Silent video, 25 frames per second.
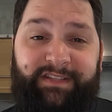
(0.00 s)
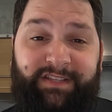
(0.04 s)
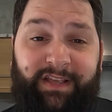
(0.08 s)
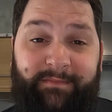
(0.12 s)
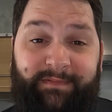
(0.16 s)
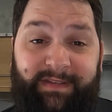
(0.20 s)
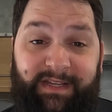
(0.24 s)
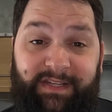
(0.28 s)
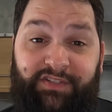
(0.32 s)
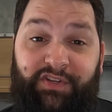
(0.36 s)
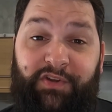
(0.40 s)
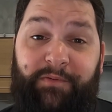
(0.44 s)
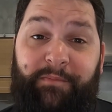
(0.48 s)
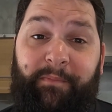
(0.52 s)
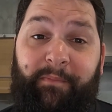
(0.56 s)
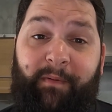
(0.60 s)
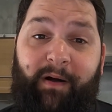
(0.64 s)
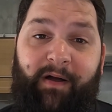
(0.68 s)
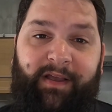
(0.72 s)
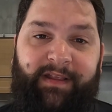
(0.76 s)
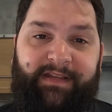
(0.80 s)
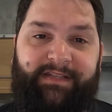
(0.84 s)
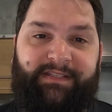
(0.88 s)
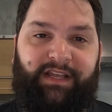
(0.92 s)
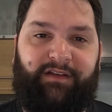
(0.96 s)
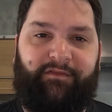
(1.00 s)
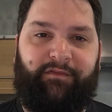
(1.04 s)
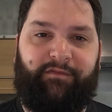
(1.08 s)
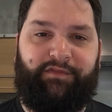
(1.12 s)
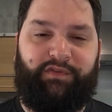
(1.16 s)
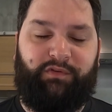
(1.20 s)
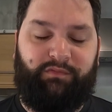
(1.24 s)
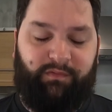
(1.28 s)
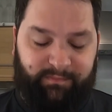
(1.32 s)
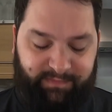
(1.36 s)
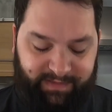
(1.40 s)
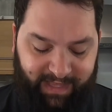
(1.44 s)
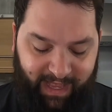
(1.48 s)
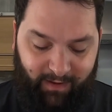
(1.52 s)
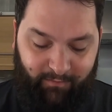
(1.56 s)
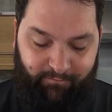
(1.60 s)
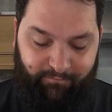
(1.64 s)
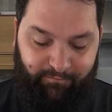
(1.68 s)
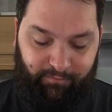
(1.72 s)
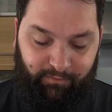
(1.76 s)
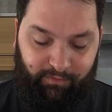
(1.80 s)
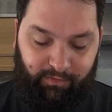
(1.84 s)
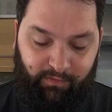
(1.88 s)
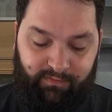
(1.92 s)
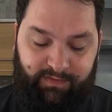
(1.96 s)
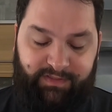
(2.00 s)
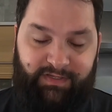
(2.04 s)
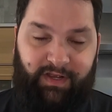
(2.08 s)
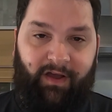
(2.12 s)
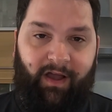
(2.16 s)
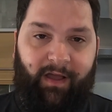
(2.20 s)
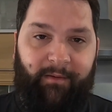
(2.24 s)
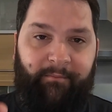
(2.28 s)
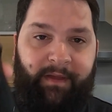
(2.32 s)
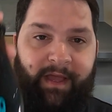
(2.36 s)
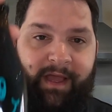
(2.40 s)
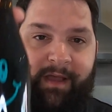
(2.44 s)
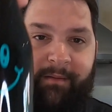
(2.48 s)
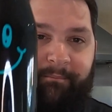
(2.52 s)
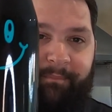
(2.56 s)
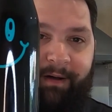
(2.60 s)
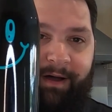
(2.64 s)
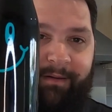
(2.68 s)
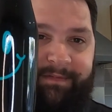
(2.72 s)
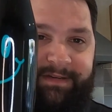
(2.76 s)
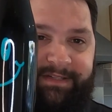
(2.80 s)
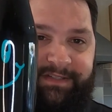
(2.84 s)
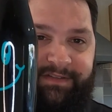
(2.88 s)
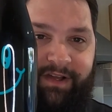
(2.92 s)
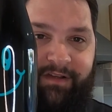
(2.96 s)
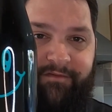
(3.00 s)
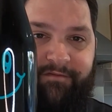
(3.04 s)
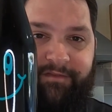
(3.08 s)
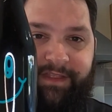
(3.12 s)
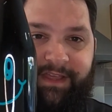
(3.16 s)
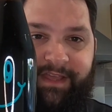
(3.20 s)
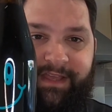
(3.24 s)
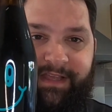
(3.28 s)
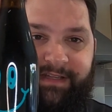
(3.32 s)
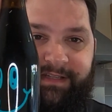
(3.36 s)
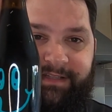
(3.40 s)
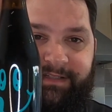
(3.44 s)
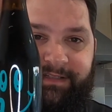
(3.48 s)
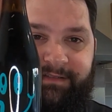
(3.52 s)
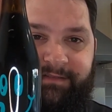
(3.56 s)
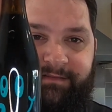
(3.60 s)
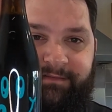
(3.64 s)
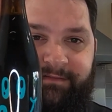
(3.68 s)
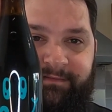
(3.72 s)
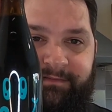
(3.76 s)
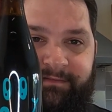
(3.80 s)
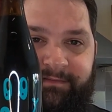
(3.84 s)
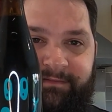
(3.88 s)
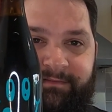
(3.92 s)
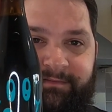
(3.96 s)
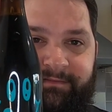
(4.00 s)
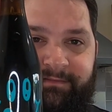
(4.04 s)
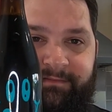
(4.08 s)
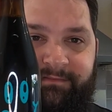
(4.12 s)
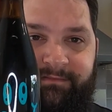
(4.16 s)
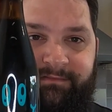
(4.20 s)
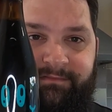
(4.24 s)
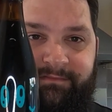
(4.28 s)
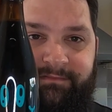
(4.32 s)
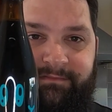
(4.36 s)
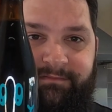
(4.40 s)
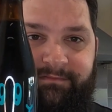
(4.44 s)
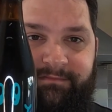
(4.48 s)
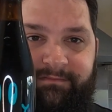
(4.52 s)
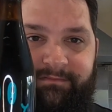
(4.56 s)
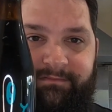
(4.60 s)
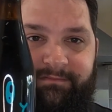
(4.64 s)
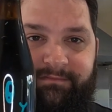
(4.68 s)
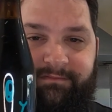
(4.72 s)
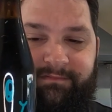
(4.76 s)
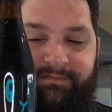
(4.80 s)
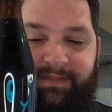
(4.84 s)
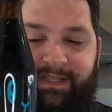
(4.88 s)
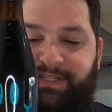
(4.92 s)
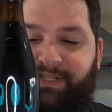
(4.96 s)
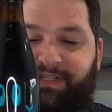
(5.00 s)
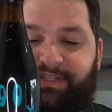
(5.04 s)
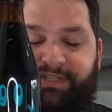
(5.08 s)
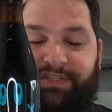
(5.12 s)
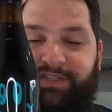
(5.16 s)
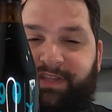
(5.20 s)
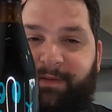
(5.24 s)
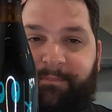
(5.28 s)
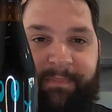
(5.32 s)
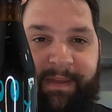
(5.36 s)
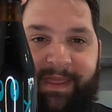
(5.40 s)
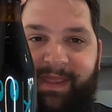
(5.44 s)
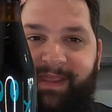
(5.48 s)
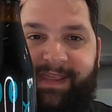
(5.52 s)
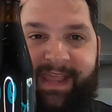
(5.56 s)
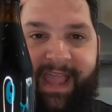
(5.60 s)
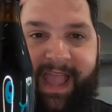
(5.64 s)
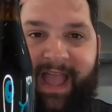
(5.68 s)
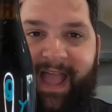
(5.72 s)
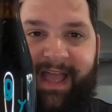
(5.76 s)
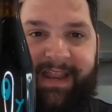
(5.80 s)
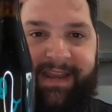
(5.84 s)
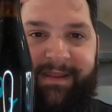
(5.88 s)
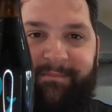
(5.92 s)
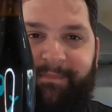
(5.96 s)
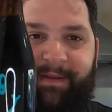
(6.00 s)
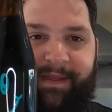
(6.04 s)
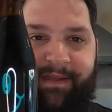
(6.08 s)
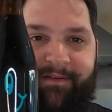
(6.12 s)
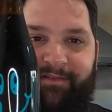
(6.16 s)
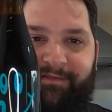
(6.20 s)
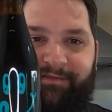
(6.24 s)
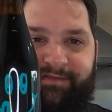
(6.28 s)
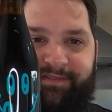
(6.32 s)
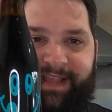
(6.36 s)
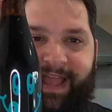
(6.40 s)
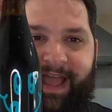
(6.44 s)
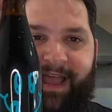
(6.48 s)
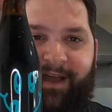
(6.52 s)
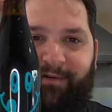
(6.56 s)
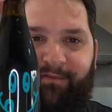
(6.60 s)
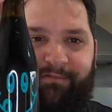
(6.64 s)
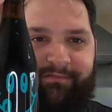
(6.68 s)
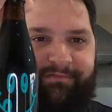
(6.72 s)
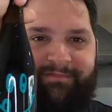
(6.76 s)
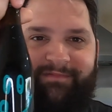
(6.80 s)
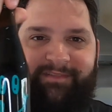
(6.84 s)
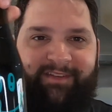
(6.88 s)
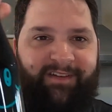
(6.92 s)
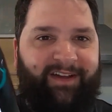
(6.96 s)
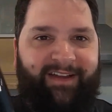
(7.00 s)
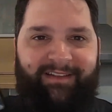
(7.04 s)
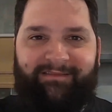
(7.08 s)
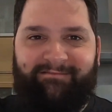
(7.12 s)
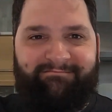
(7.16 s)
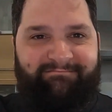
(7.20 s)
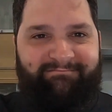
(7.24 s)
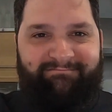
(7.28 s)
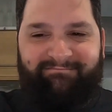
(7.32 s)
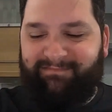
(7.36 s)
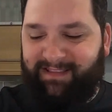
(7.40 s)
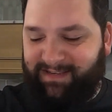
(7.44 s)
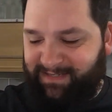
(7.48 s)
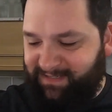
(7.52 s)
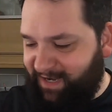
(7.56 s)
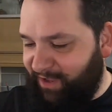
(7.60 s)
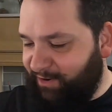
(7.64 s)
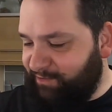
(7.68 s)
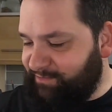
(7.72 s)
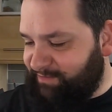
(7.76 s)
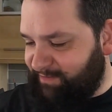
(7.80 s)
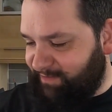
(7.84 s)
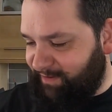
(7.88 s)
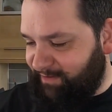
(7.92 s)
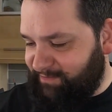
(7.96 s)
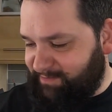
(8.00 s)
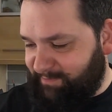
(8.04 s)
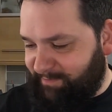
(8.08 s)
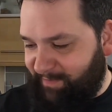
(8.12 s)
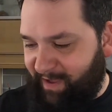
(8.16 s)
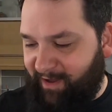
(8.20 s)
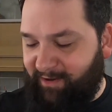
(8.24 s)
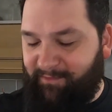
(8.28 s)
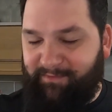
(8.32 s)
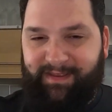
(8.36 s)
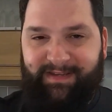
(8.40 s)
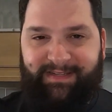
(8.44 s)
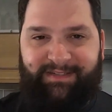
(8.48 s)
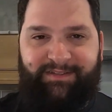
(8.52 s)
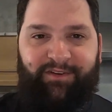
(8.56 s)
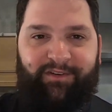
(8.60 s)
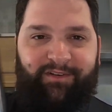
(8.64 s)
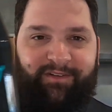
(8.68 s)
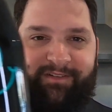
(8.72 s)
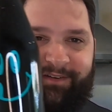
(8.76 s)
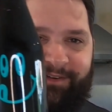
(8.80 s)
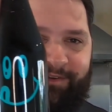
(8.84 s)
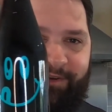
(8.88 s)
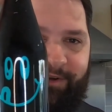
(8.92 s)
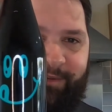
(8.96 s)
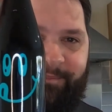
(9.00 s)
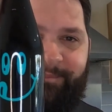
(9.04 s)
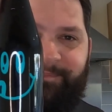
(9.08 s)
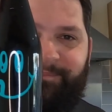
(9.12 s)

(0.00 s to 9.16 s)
terms of their supermarket stuff. I've talked them down for a long time, but I'm excited for this. This is just a pecan Imperial Stout. Like, there's loads of those about. It's not